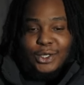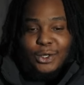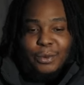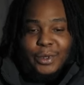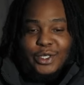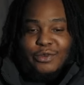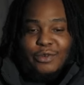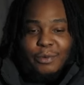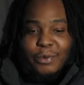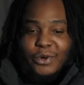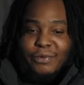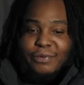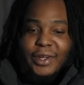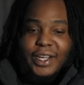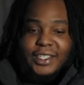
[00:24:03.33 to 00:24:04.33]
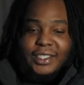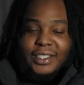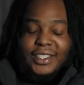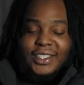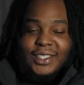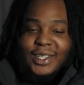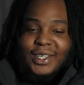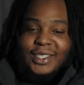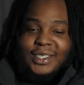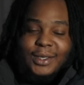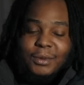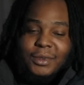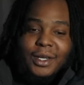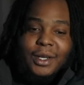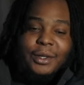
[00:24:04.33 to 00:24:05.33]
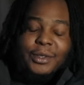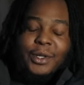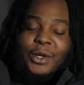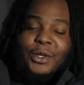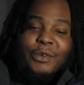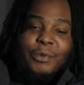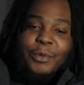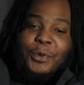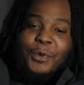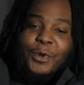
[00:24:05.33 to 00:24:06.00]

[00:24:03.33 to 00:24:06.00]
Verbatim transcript: so much of a perfectionist that sometimes I don't even be